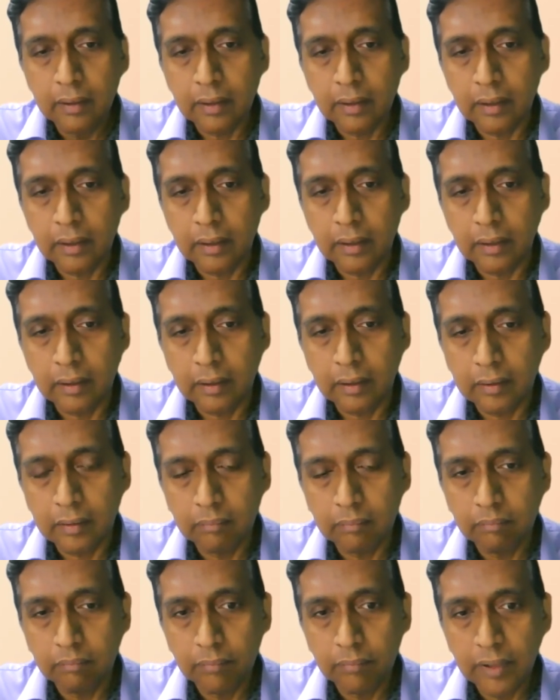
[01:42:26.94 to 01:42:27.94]

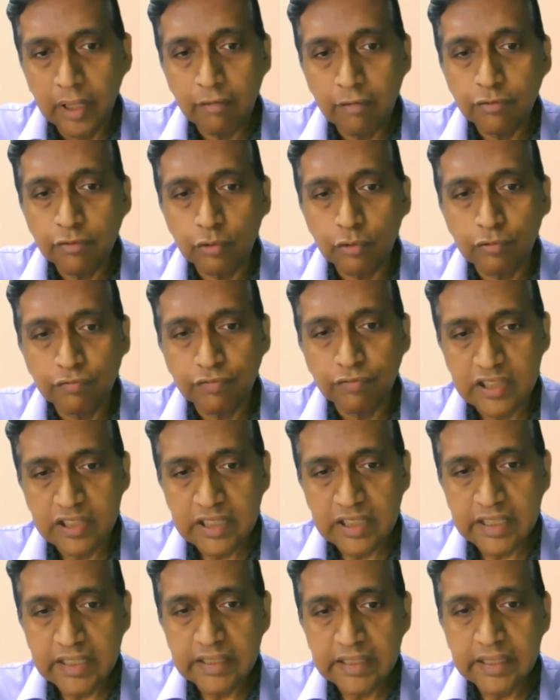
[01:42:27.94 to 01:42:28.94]
have to
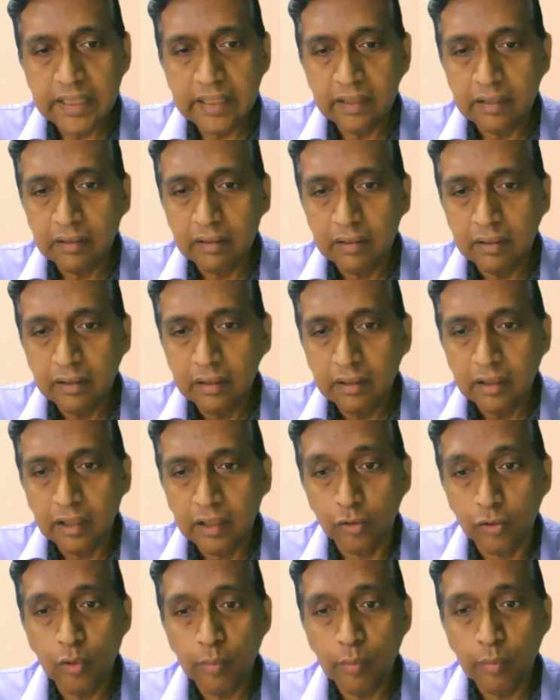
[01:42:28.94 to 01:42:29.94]
facilitate
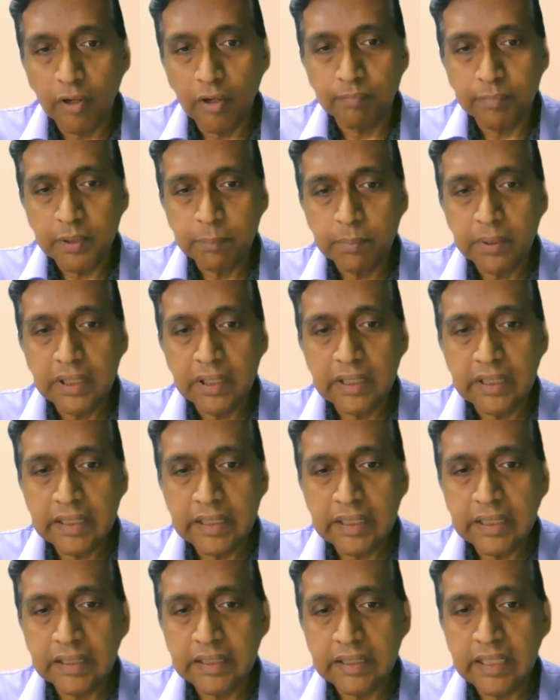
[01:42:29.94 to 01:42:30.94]
a group of people
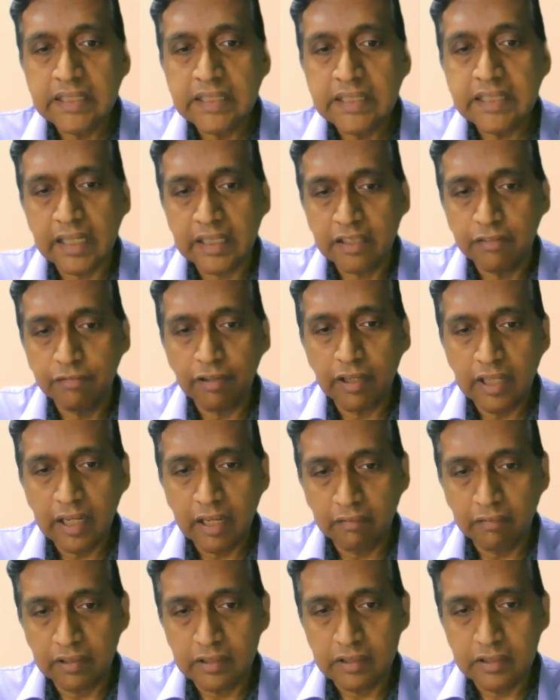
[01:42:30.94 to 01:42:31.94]
learning things at different
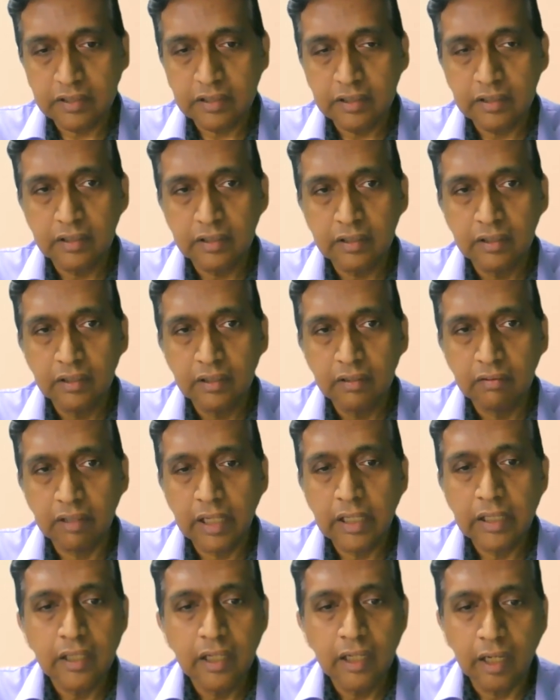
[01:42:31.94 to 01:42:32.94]
levels,
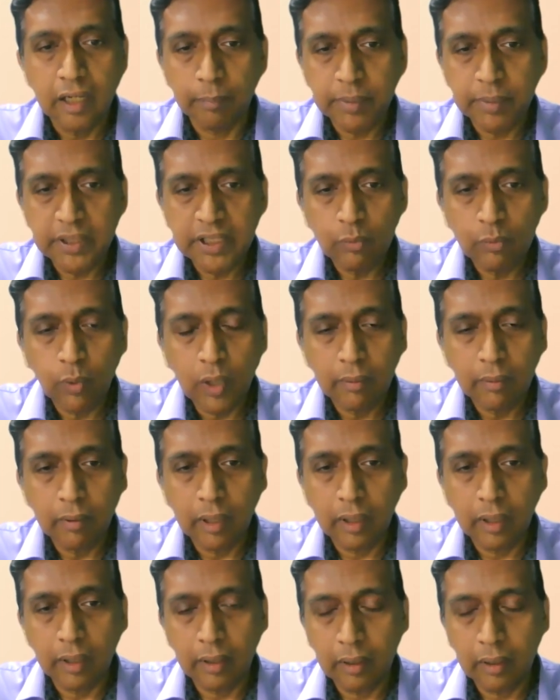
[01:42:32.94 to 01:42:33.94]
right? A P1,
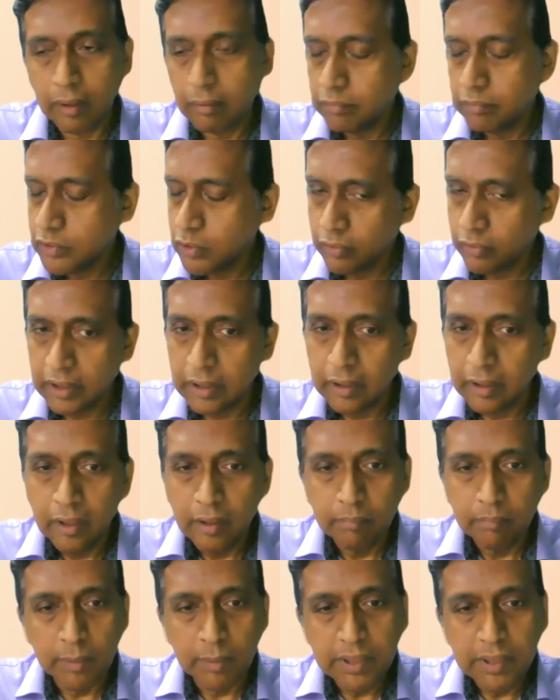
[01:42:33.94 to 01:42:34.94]

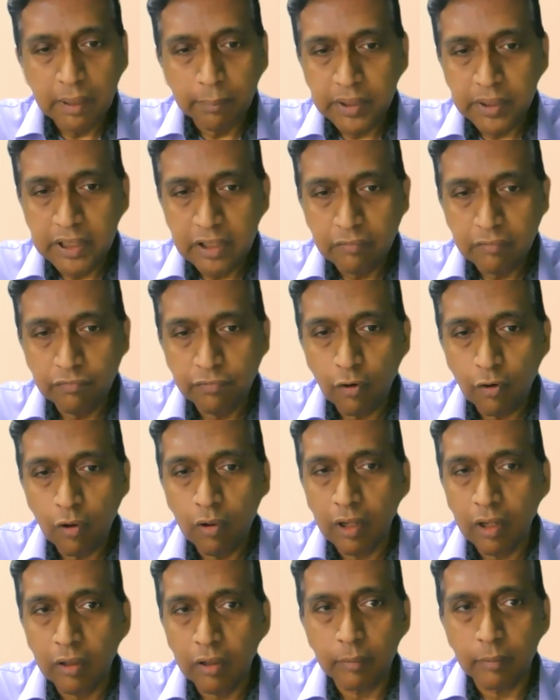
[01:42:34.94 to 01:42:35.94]
maybe a P4
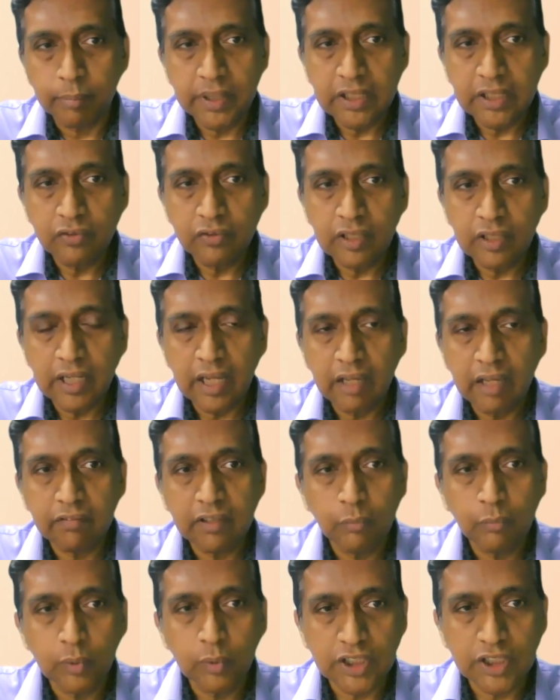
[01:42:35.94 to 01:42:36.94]
or a P3
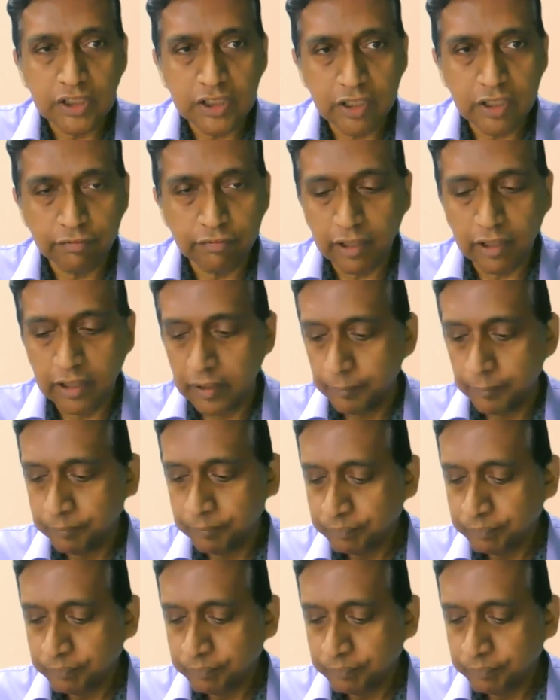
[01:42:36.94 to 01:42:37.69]
level, which is different,